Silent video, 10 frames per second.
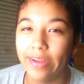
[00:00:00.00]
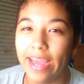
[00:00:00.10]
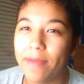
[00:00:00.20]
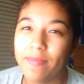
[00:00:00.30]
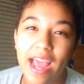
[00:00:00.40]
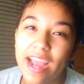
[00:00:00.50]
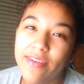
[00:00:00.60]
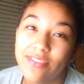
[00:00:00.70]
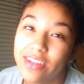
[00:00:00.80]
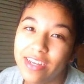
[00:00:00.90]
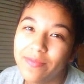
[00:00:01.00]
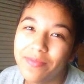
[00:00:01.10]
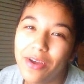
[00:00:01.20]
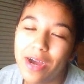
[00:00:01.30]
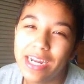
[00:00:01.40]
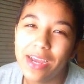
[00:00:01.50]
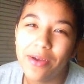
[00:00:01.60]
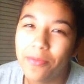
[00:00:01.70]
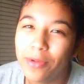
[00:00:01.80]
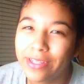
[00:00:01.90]
Okay, I have really no
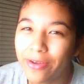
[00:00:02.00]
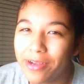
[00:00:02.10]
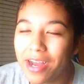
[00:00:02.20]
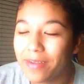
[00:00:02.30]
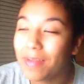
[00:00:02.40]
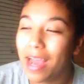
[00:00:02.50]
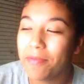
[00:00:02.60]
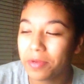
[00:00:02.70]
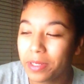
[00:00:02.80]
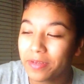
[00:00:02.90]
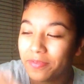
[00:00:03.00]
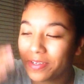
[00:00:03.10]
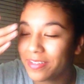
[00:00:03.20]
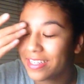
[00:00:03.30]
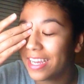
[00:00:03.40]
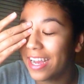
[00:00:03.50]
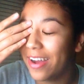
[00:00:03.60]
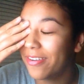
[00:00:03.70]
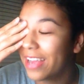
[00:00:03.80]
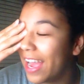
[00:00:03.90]
idea what's going on. I'm really confused.
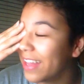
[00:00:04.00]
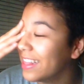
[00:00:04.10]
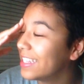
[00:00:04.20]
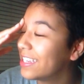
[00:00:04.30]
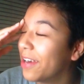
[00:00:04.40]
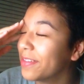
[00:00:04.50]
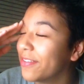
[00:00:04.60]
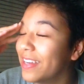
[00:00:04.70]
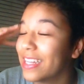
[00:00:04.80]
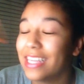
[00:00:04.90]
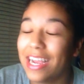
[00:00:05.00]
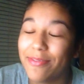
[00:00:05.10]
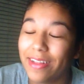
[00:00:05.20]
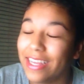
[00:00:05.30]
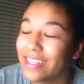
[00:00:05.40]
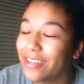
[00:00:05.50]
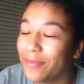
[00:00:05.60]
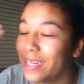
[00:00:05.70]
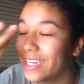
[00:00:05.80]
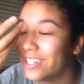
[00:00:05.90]
Okay, let's start with the fact that Tyrell has so
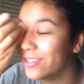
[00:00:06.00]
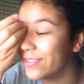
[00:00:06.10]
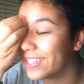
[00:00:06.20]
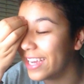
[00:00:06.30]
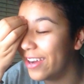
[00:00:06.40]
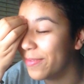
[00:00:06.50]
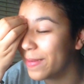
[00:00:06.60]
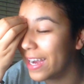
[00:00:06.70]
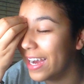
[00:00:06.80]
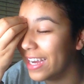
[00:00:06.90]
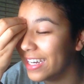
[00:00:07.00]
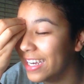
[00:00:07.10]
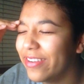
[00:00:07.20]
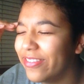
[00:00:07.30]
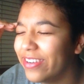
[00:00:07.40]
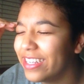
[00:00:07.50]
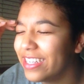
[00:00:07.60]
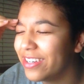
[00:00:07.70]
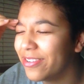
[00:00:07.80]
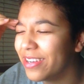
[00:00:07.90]
many issues. Oh my god. What is
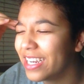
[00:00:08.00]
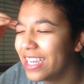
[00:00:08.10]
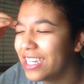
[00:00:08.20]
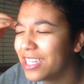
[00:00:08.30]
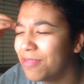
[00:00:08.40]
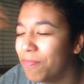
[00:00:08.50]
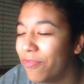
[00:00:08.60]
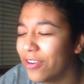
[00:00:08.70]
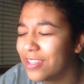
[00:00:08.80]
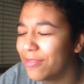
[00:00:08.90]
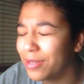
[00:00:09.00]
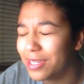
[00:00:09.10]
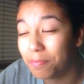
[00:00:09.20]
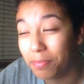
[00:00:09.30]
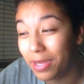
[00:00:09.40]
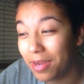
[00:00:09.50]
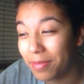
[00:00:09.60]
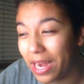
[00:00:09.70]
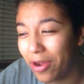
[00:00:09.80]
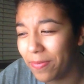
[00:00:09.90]
he doing? He just, first of all, just beat up
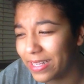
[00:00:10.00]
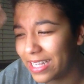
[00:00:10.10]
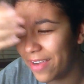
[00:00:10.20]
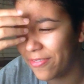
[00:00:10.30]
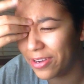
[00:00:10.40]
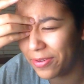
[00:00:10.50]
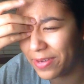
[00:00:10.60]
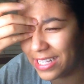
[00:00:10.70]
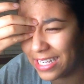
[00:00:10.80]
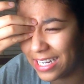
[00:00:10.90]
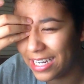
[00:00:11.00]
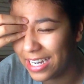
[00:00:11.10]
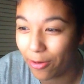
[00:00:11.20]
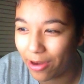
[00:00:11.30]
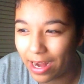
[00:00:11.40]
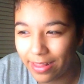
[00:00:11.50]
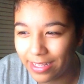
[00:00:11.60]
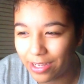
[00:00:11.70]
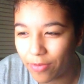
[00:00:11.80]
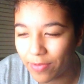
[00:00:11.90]
that homeless guy for no reason. Or at
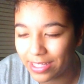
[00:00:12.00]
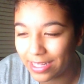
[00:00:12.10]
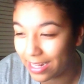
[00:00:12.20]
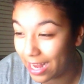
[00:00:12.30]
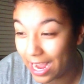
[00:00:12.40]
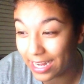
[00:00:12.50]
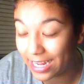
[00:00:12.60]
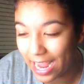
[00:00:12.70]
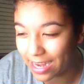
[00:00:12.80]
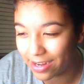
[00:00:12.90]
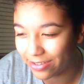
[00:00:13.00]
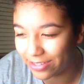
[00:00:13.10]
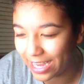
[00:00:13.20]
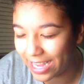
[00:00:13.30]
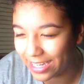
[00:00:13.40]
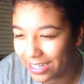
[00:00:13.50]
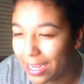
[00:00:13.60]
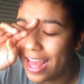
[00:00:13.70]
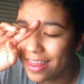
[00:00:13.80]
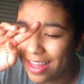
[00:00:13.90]
least a reason that I can't understand.
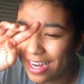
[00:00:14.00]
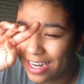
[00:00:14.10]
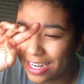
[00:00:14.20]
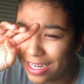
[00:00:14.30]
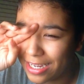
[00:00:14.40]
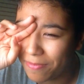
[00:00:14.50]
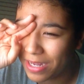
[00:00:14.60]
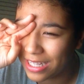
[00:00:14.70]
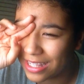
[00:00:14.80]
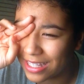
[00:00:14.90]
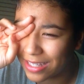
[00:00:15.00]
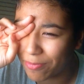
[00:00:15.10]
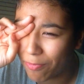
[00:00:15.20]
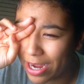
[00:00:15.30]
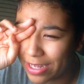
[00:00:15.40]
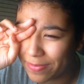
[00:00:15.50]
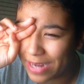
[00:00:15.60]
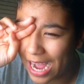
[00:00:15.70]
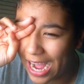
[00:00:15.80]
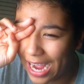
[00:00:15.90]
And then he meets this random
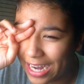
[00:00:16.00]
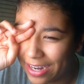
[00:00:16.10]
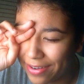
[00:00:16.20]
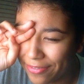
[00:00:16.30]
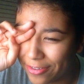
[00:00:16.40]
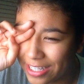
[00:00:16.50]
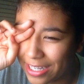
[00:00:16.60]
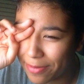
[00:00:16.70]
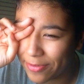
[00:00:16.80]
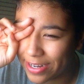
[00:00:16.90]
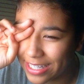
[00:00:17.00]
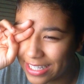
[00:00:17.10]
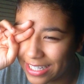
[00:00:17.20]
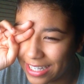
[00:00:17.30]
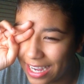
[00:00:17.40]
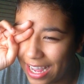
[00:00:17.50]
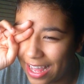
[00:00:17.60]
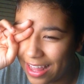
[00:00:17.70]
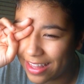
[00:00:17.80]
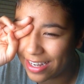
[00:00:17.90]
guy for some reason.
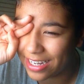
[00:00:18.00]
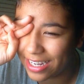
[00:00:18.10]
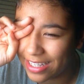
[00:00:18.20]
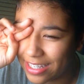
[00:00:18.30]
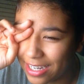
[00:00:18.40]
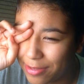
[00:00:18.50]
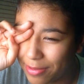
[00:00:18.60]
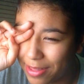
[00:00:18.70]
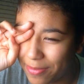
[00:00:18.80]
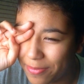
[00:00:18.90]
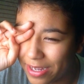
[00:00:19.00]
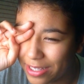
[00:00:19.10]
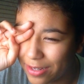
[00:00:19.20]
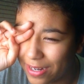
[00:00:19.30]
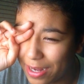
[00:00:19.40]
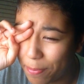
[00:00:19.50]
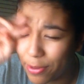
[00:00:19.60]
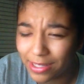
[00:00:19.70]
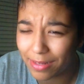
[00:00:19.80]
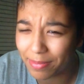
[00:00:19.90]
And then he has sex with him so he can
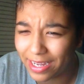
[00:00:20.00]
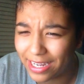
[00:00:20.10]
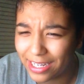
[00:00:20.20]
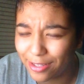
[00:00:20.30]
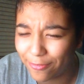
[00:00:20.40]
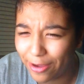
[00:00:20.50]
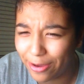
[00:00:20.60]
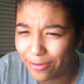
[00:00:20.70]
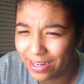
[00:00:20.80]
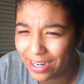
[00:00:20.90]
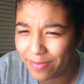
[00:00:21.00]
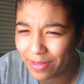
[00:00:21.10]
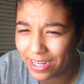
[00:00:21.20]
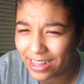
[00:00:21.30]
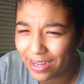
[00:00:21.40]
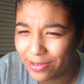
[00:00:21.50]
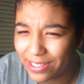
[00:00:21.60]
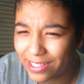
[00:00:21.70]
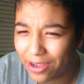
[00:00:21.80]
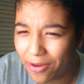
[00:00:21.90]
put something in his phone. And I'm like, that
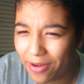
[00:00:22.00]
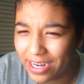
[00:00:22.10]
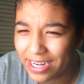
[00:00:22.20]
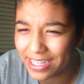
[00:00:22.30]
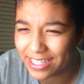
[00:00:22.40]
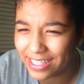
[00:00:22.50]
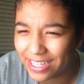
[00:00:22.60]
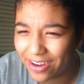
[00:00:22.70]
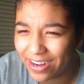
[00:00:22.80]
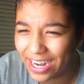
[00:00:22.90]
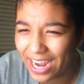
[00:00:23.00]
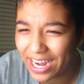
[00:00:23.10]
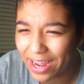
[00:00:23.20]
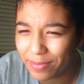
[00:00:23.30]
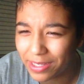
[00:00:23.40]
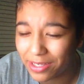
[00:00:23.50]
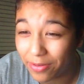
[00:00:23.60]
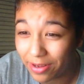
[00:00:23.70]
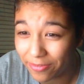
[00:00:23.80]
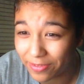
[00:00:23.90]
was so unnecessary. And I'm so
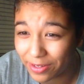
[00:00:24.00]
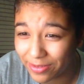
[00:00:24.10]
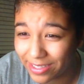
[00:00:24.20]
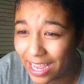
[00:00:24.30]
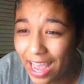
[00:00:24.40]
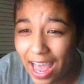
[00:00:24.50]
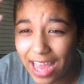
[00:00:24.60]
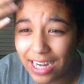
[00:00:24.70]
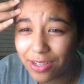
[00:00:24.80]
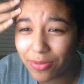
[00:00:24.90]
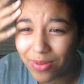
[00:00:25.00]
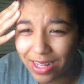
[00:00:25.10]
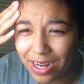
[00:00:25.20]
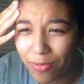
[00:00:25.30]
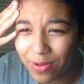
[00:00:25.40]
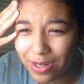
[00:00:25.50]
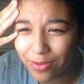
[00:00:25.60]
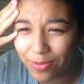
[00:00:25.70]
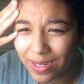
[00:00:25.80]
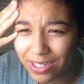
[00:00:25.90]
confused. And he has a really
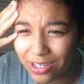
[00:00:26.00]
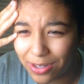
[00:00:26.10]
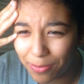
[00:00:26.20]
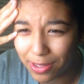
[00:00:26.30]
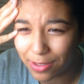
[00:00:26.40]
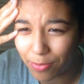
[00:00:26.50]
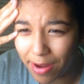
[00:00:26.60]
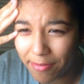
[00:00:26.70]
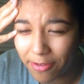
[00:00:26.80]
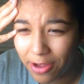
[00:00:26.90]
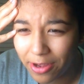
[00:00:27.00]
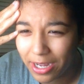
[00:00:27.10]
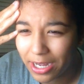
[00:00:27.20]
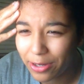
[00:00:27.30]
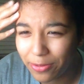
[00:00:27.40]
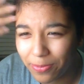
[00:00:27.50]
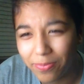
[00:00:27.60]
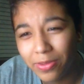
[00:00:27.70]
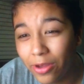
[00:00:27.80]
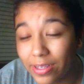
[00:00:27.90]
weird relationship with his wife, who
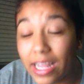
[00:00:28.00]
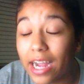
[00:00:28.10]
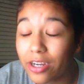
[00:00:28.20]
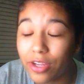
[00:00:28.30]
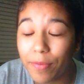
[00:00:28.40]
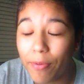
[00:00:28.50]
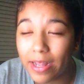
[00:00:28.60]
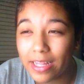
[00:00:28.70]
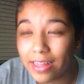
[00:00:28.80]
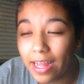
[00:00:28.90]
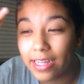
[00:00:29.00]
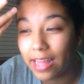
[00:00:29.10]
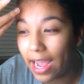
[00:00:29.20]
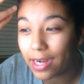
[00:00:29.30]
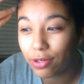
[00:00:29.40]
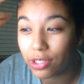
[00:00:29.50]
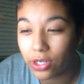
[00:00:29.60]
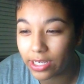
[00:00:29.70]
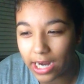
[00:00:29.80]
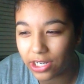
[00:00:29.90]
looks actually pregnant. Like, the actress
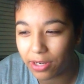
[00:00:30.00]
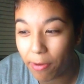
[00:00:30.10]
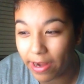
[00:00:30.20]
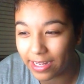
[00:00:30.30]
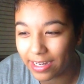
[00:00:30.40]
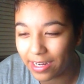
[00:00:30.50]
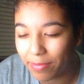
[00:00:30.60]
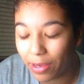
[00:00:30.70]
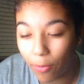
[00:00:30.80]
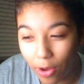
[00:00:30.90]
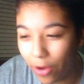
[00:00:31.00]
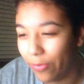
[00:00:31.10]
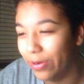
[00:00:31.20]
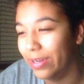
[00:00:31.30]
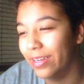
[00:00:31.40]
looks actually pregnant. And I'm like, whoa.